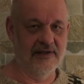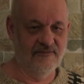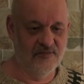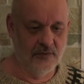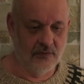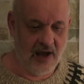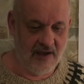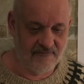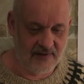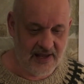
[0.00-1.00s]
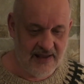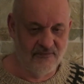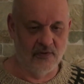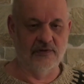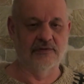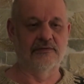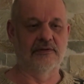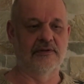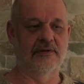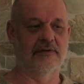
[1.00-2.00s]
If you have ever
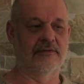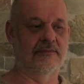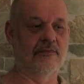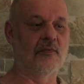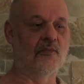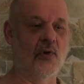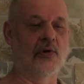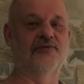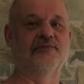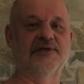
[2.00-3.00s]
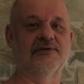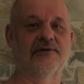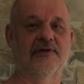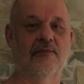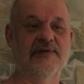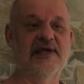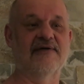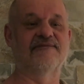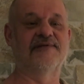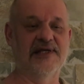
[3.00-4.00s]
worked with a
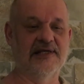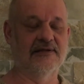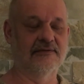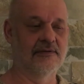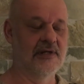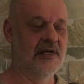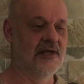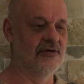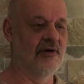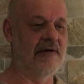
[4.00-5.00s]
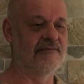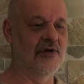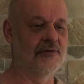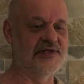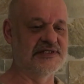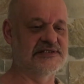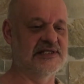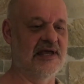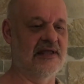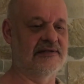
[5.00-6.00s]
VFD, you have noticed
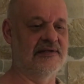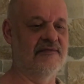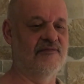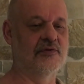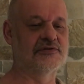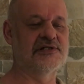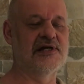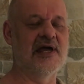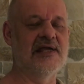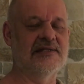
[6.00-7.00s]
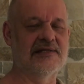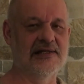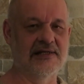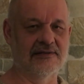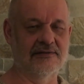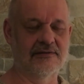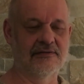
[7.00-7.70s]
that if you slightly